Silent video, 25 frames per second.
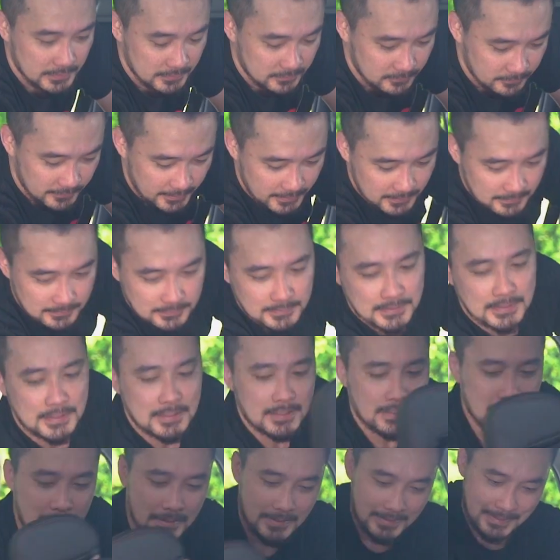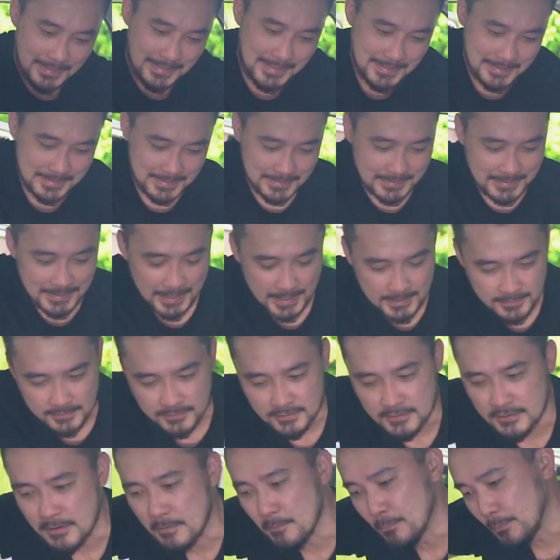as well. It's that
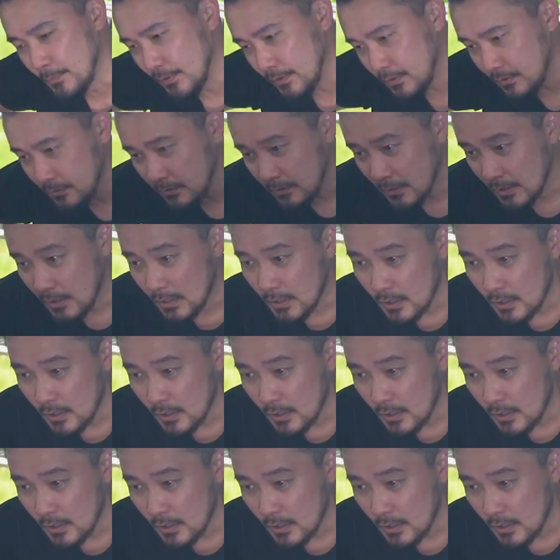simple.